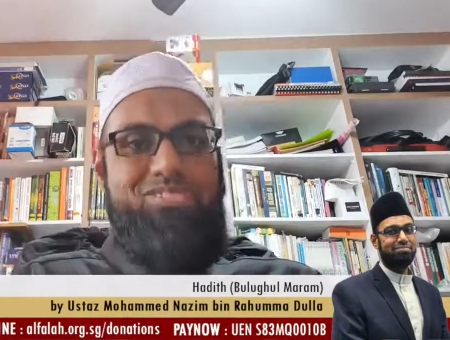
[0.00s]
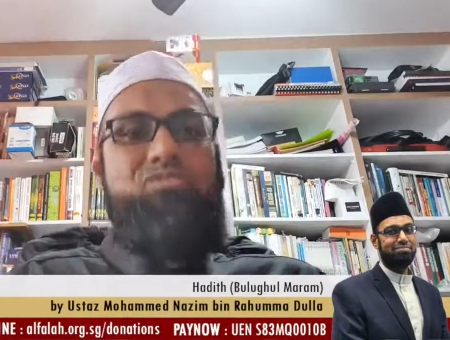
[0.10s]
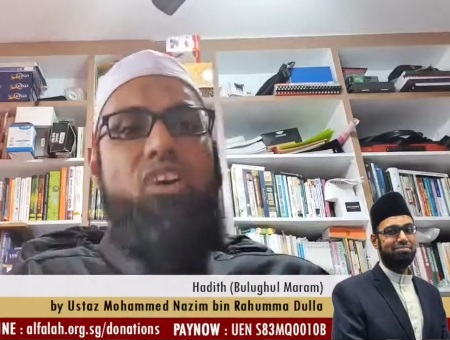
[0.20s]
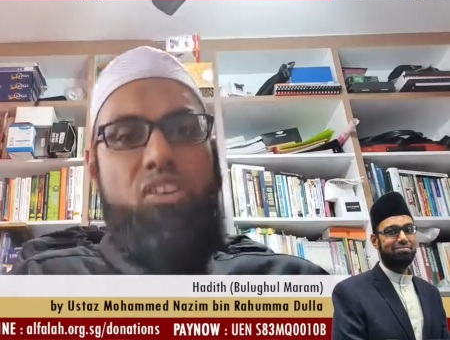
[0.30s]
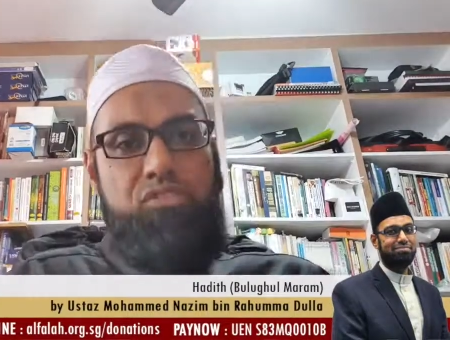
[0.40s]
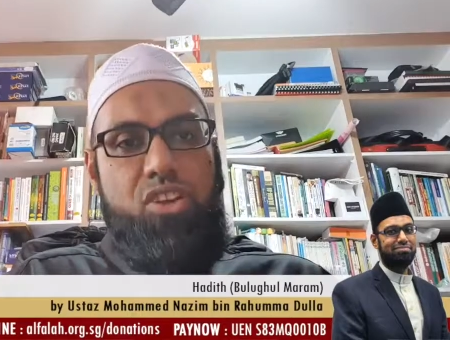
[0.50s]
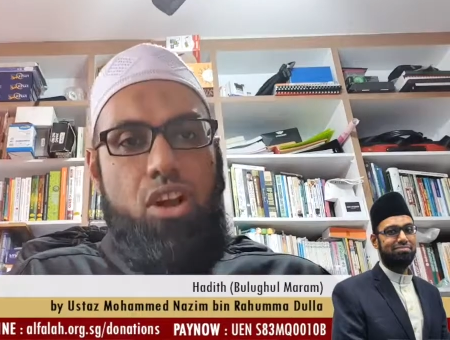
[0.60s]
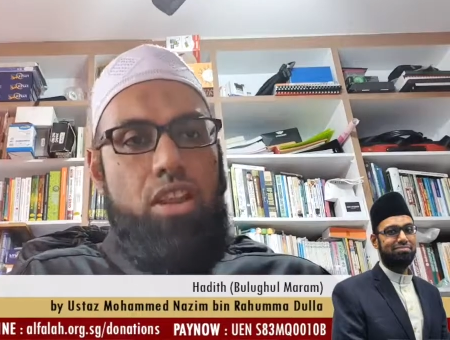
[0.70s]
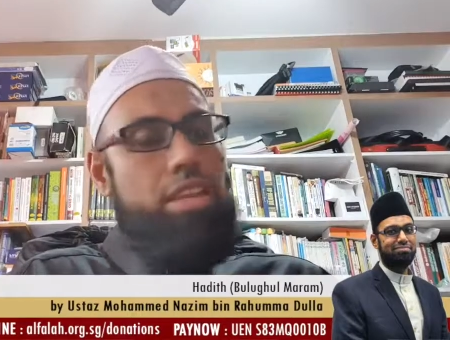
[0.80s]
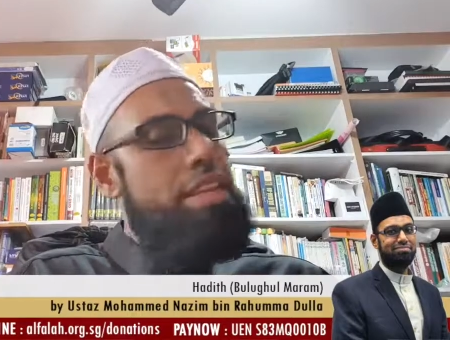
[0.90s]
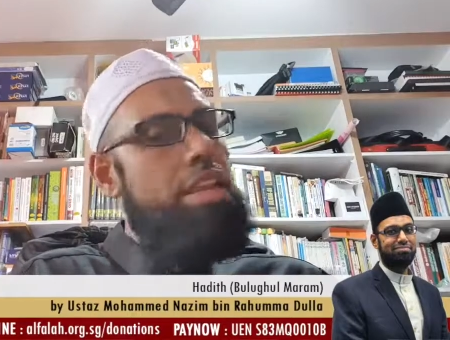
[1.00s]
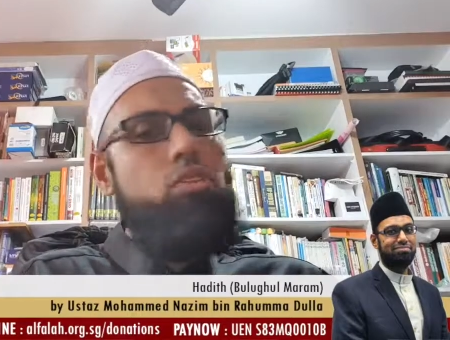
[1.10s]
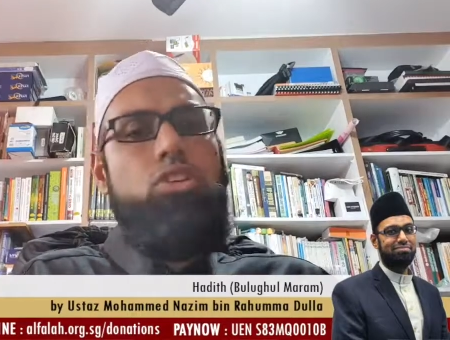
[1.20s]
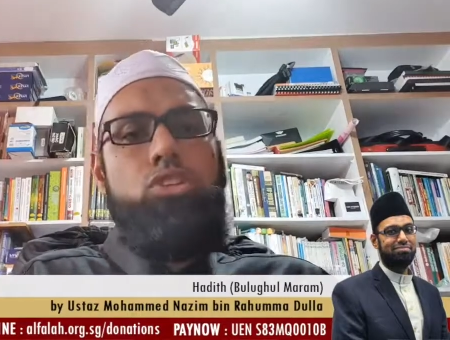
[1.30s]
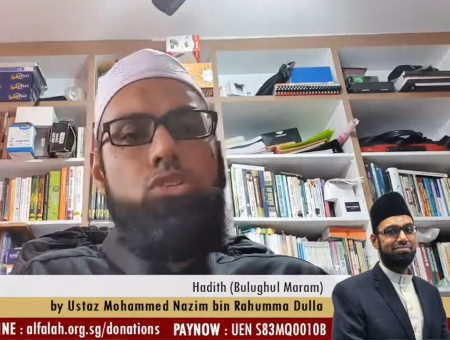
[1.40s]
Speaker 1: four of y'all, then no
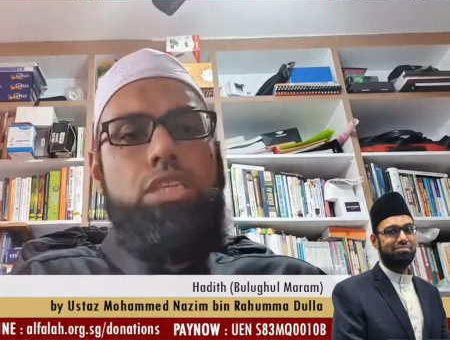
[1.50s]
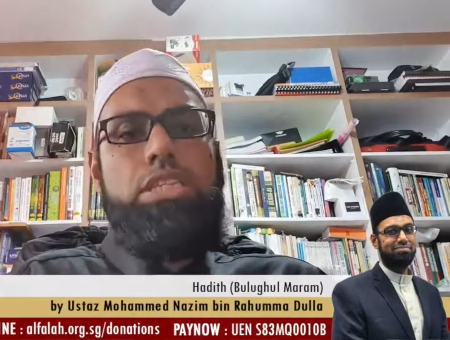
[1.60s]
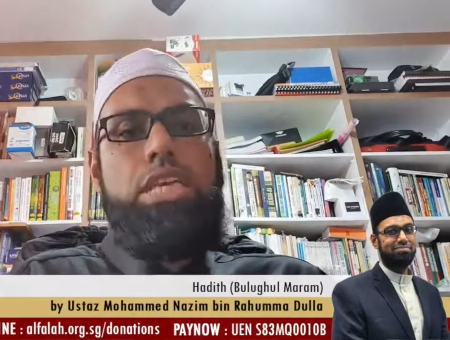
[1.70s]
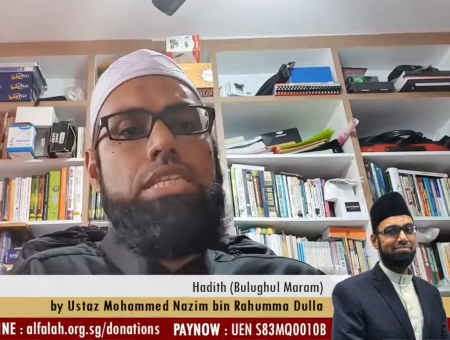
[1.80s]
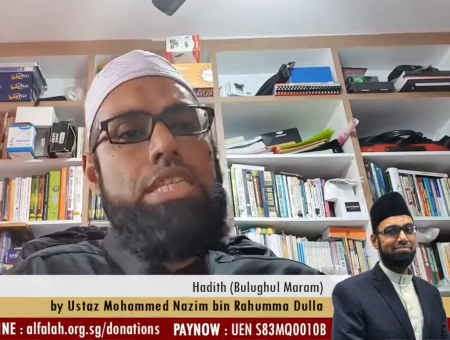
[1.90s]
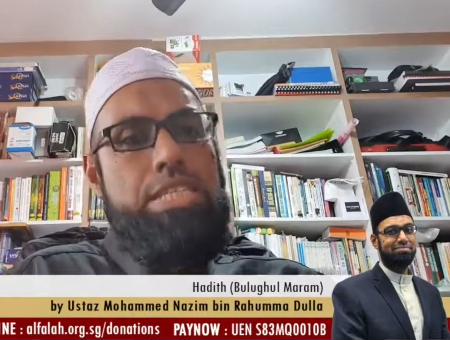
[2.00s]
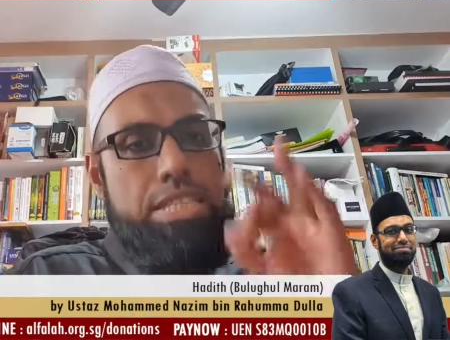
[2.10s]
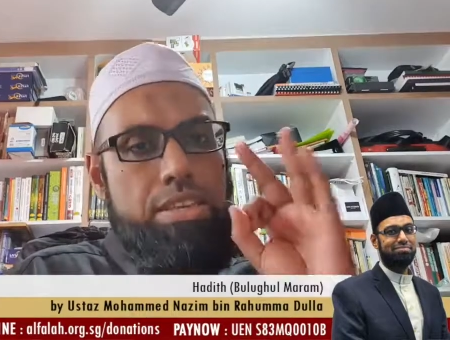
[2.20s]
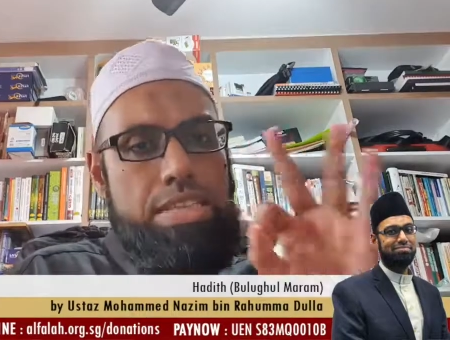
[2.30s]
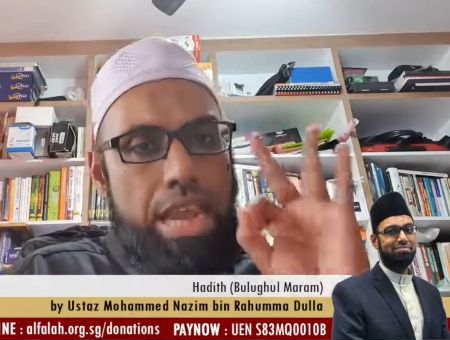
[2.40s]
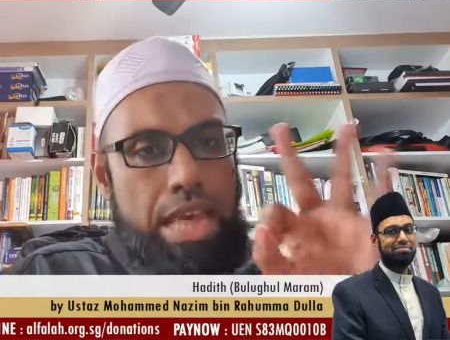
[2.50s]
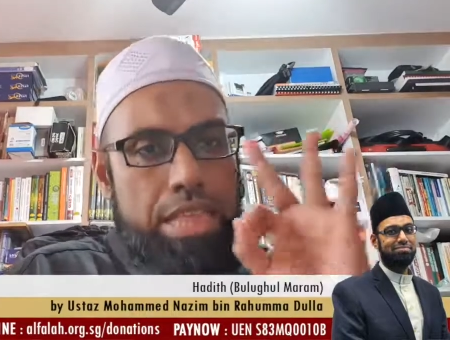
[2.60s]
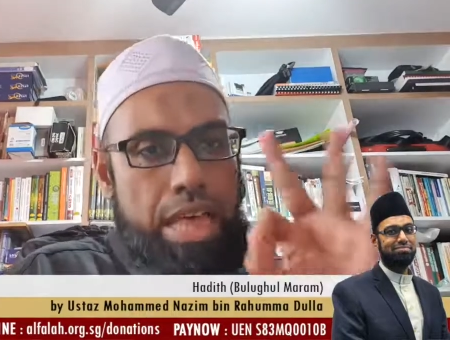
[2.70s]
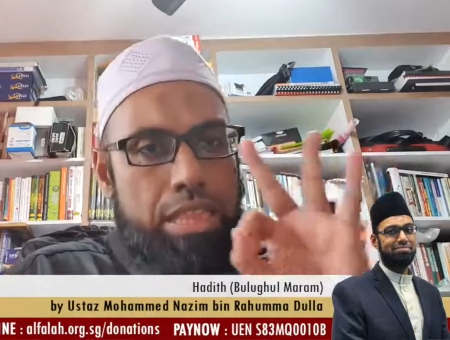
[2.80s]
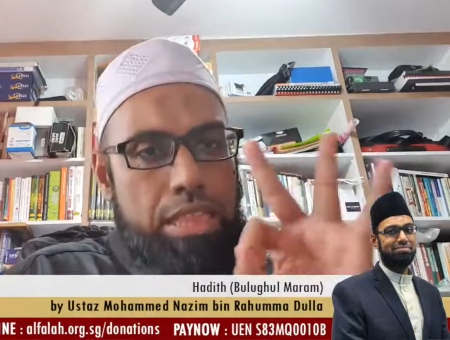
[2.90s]
issue. This hadith is
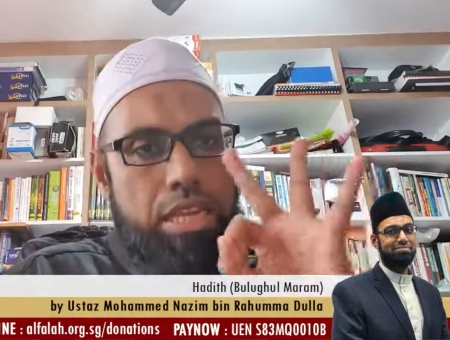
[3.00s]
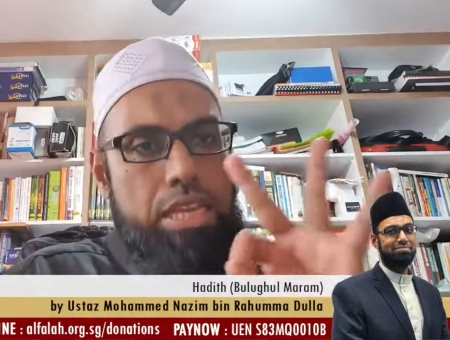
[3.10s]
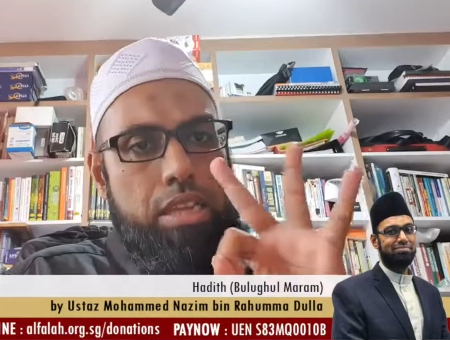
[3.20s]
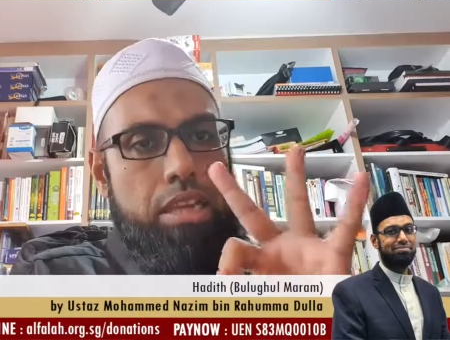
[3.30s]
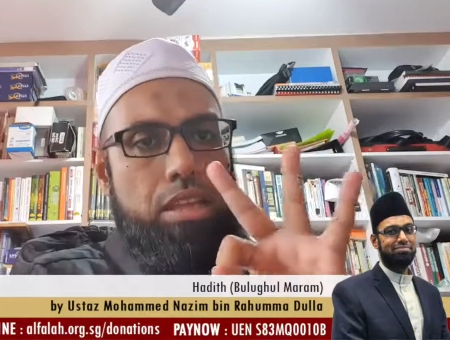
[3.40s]
salatlah, three.